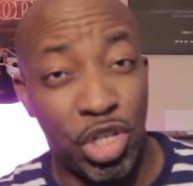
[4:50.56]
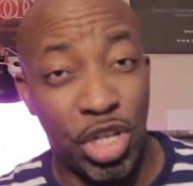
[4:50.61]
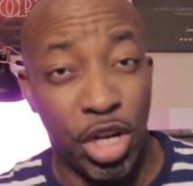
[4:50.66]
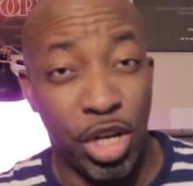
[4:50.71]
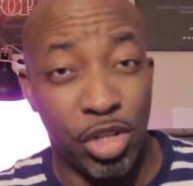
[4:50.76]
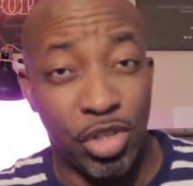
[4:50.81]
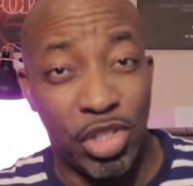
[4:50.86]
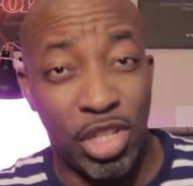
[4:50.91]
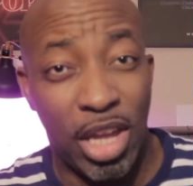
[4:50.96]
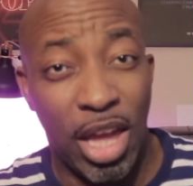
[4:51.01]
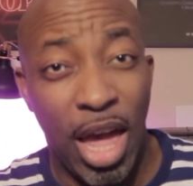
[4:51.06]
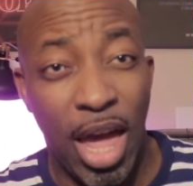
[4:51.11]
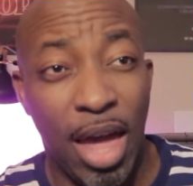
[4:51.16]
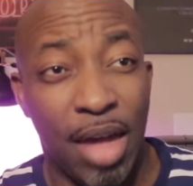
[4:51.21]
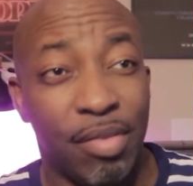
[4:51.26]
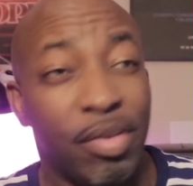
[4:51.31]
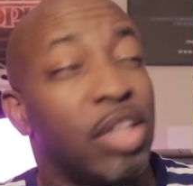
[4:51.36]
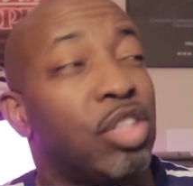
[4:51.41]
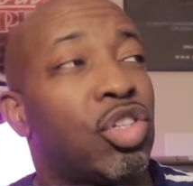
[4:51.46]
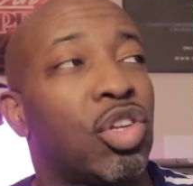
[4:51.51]
gears
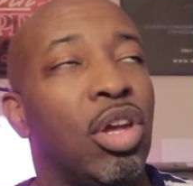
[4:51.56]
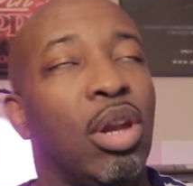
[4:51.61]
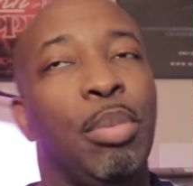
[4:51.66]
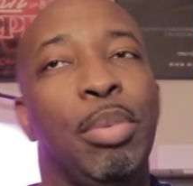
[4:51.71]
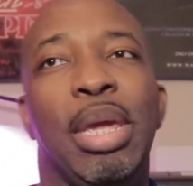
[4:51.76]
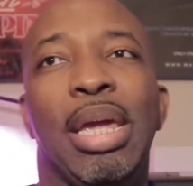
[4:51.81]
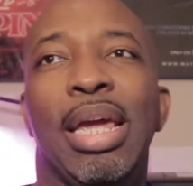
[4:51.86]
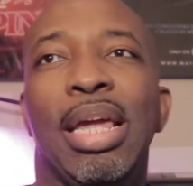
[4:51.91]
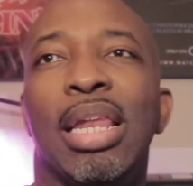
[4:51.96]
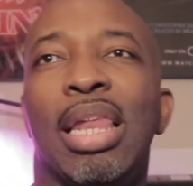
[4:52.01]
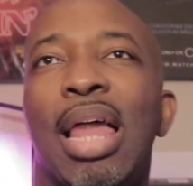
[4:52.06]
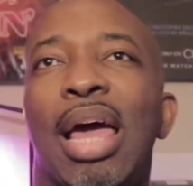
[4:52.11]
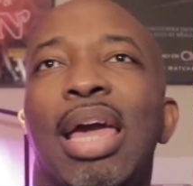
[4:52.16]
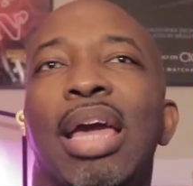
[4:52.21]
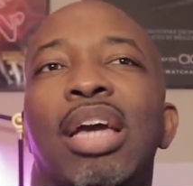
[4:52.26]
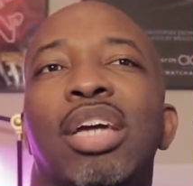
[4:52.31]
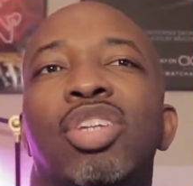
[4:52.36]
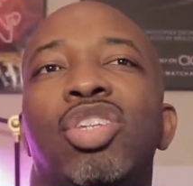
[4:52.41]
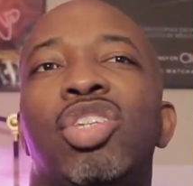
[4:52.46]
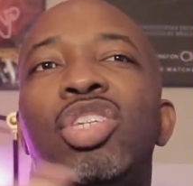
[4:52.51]
again. It's gonna be
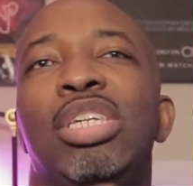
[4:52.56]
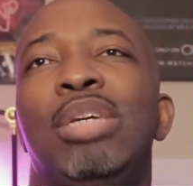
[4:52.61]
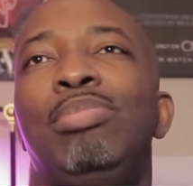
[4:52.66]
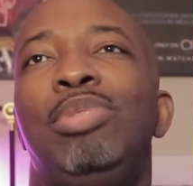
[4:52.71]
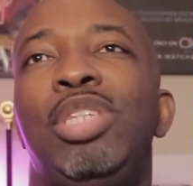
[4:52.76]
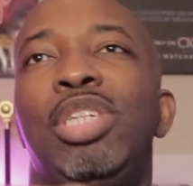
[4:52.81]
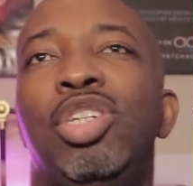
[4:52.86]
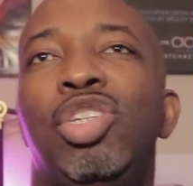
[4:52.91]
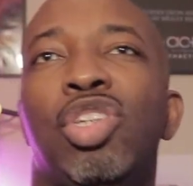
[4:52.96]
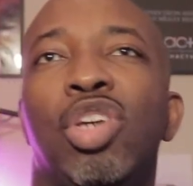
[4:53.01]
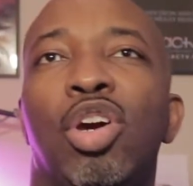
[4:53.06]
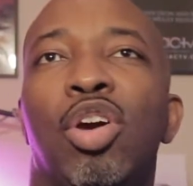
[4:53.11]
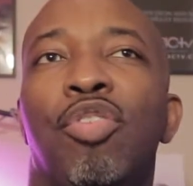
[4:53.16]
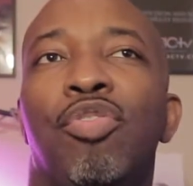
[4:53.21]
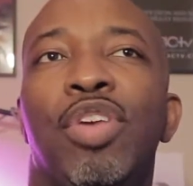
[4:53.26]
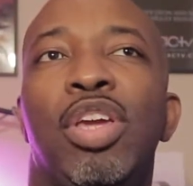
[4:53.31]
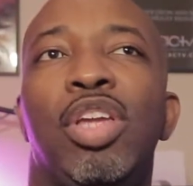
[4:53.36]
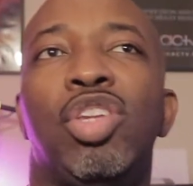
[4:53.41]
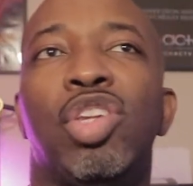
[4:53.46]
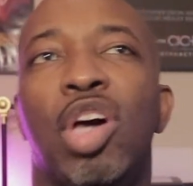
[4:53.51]
like
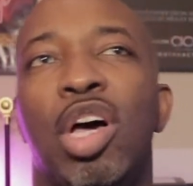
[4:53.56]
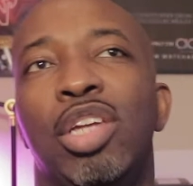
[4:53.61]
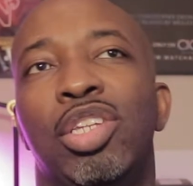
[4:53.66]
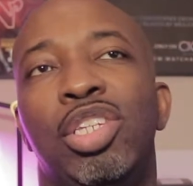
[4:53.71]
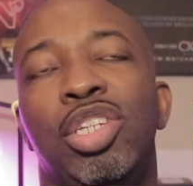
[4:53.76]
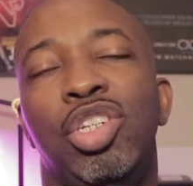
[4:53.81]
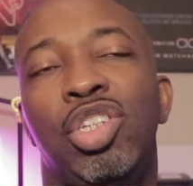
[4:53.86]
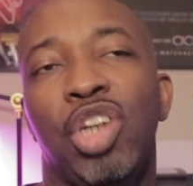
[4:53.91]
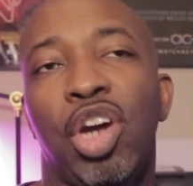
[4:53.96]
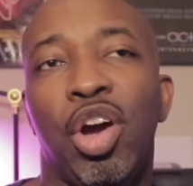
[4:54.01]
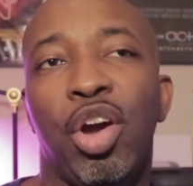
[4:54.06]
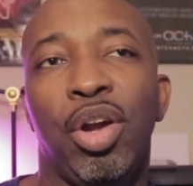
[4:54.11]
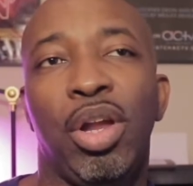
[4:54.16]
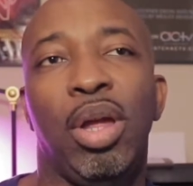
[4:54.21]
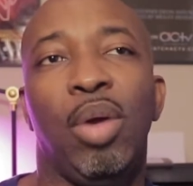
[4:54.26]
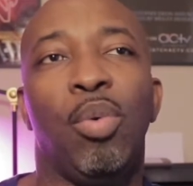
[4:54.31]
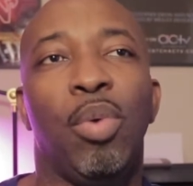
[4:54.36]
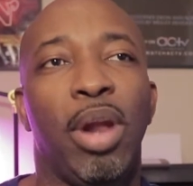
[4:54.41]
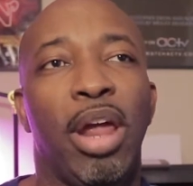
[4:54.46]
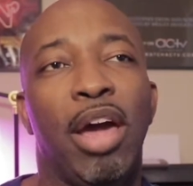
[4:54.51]
tipsy-turvy,
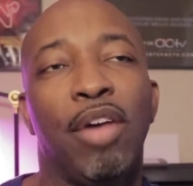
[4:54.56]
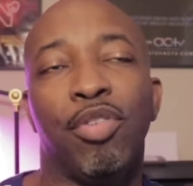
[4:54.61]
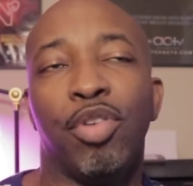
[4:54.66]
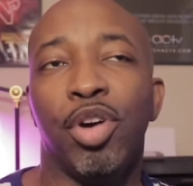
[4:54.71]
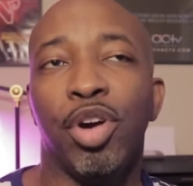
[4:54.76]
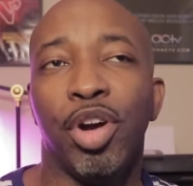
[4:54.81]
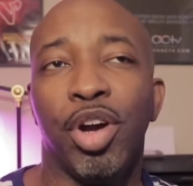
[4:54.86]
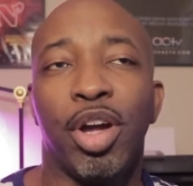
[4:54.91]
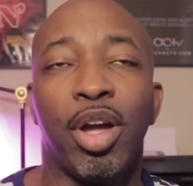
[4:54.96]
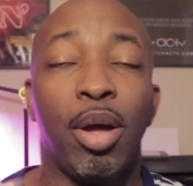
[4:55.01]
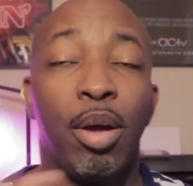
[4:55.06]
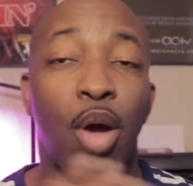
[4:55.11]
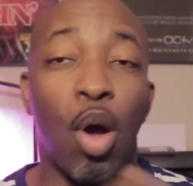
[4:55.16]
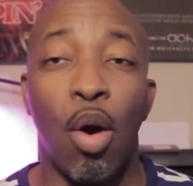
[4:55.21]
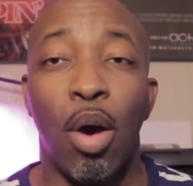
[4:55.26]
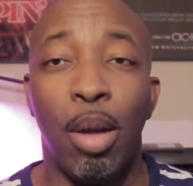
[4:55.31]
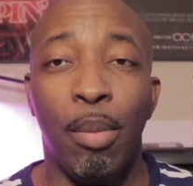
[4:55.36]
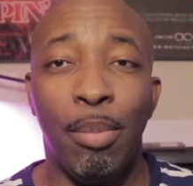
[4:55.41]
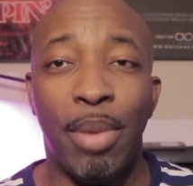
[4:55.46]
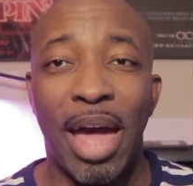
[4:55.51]
tossy-turny, whatever,
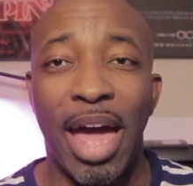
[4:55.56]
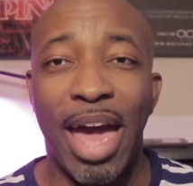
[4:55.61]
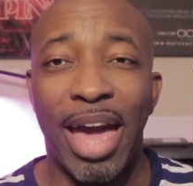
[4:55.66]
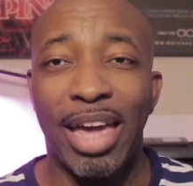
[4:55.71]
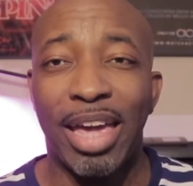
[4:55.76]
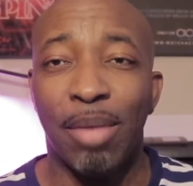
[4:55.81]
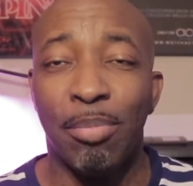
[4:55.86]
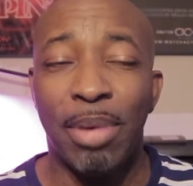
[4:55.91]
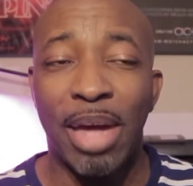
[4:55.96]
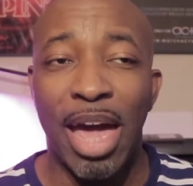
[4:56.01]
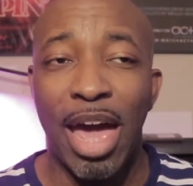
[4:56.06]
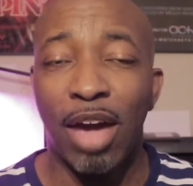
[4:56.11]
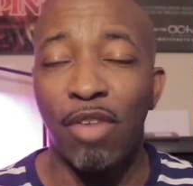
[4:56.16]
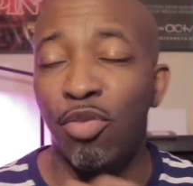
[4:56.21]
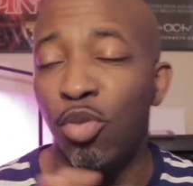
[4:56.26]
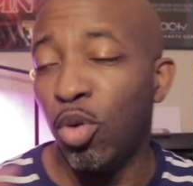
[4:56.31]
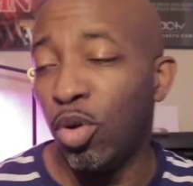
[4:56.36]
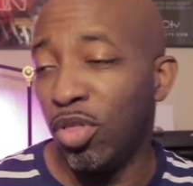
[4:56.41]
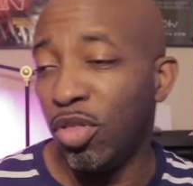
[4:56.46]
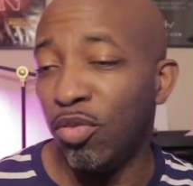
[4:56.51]
going back,
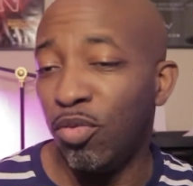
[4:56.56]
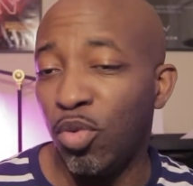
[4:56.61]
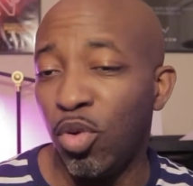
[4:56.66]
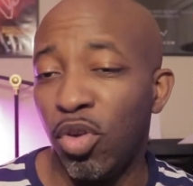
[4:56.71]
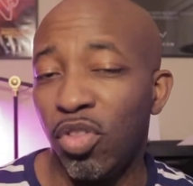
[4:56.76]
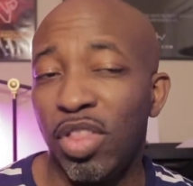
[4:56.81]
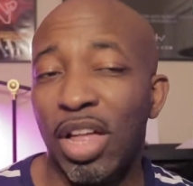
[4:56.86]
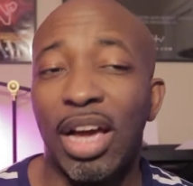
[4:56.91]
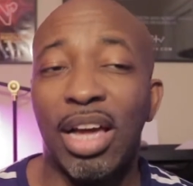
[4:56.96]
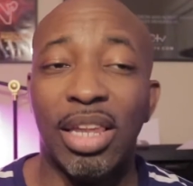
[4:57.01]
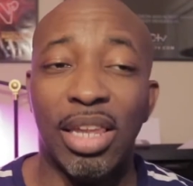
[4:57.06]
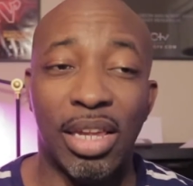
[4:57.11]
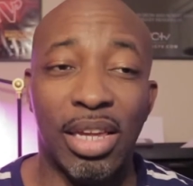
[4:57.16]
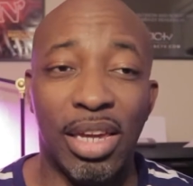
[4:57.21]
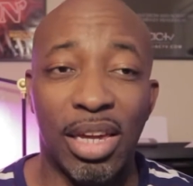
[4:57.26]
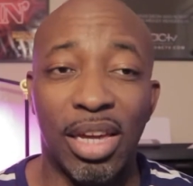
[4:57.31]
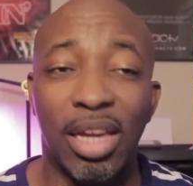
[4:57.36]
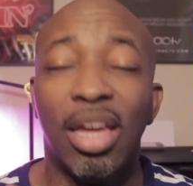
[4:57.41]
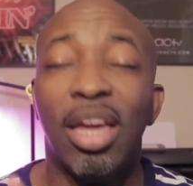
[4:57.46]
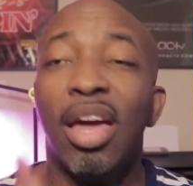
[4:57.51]
forth and forth like
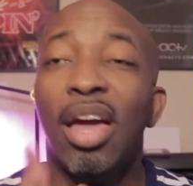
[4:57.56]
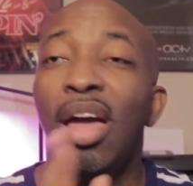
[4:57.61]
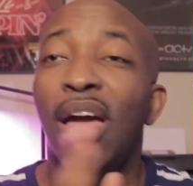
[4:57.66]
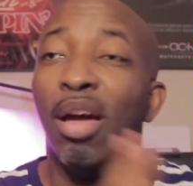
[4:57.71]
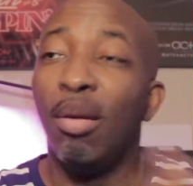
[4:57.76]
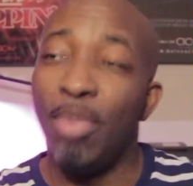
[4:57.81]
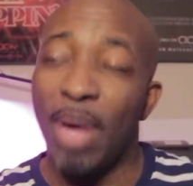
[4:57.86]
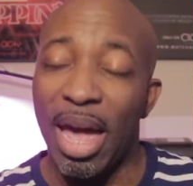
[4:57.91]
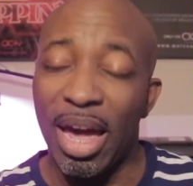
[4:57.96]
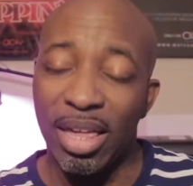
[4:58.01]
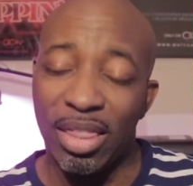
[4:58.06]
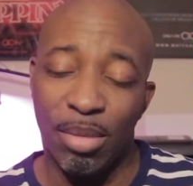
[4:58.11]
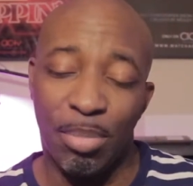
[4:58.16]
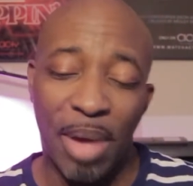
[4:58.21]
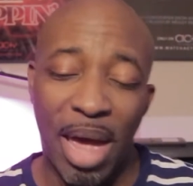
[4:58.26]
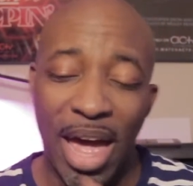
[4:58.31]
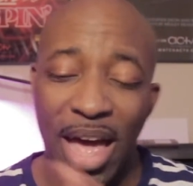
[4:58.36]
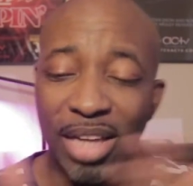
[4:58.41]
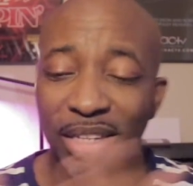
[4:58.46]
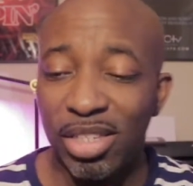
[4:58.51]
Aaliyah, back in the
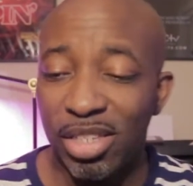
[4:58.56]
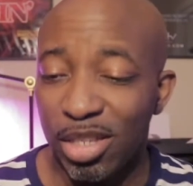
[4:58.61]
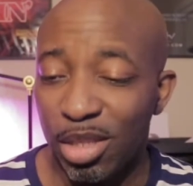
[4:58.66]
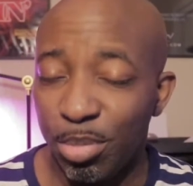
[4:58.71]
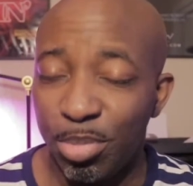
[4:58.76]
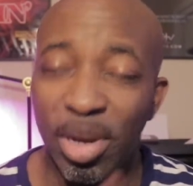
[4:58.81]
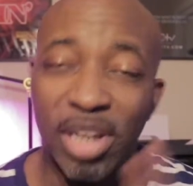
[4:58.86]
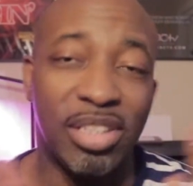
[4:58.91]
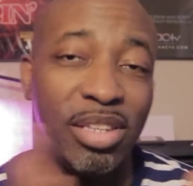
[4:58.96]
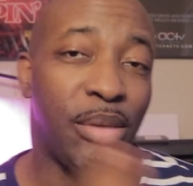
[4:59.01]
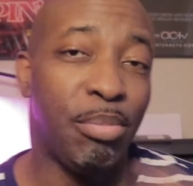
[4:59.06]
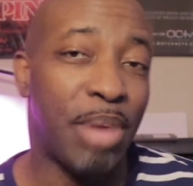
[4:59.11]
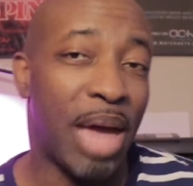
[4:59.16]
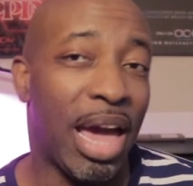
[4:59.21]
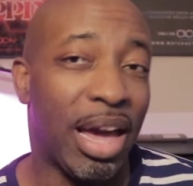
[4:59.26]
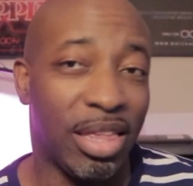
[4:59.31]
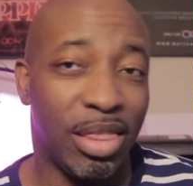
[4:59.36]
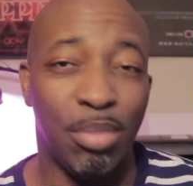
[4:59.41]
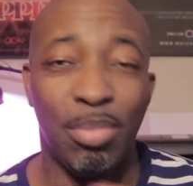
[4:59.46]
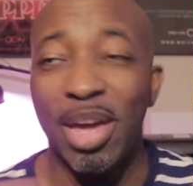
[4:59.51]
past to the present,
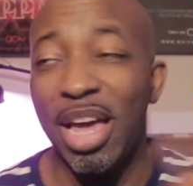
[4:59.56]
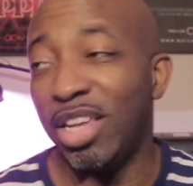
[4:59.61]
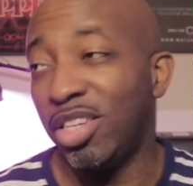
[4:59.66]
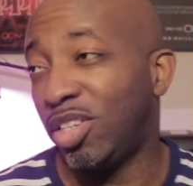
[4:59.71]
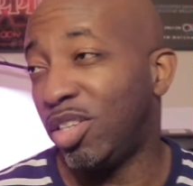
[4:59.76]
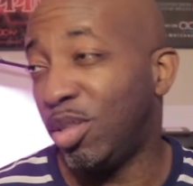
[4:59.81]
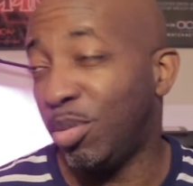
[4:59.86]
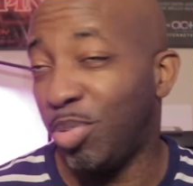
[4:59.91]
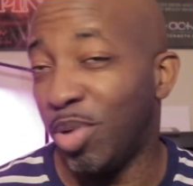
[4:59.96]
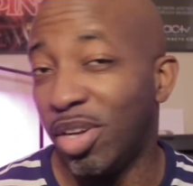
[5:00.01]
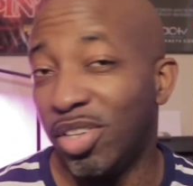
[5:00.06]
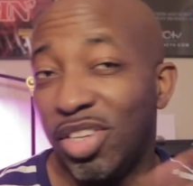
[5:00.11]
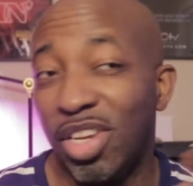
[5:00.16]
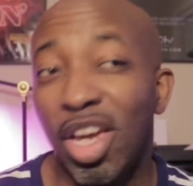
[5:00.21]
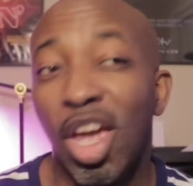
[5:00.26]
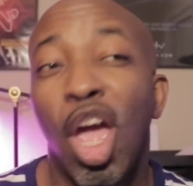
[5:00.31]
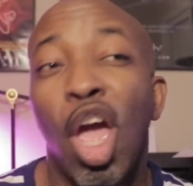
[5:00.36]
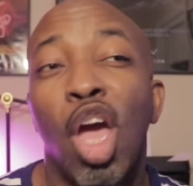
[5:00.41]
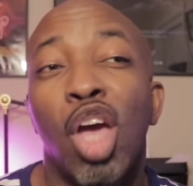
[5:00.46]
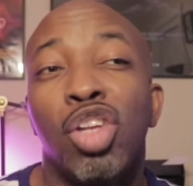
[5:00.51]
back in the past to the
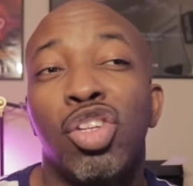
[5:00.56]
present.